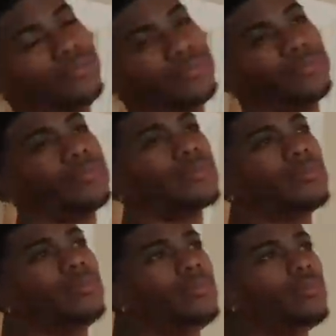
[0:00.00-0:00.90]
of a person you are
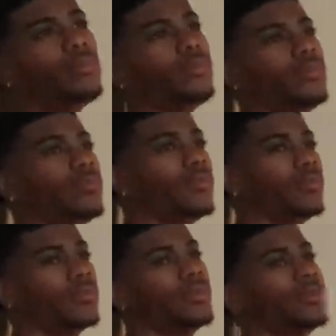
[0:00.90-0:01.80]
that you gonna take care of
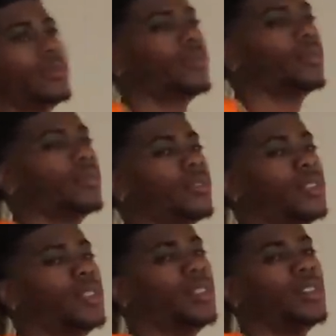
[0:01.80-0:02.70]
me and you acting
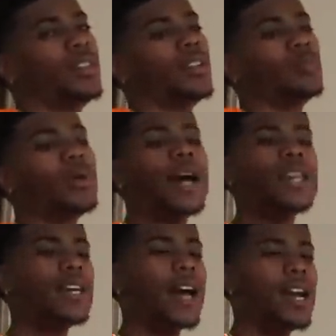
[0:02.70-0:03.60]
like this. But
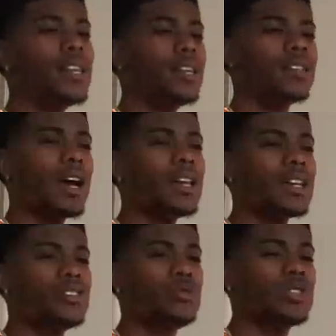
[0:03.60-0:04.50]
I didn't I didn't I
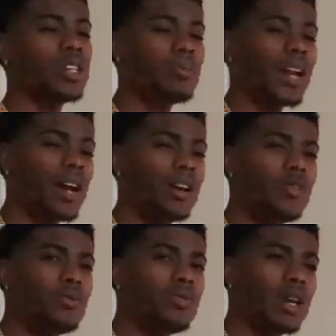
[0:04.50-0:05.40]
didn't get you sick, but I
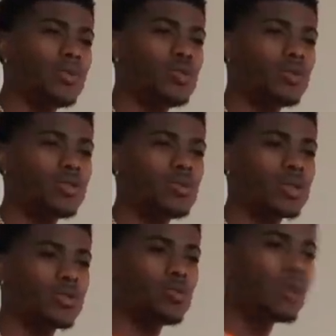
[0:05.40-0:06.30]
help you. Like what you want? You
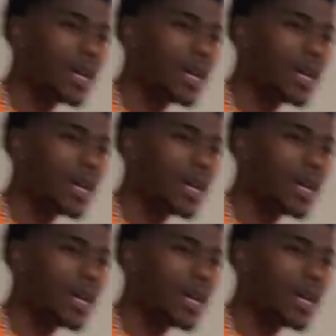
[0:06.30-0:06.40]
want some soup?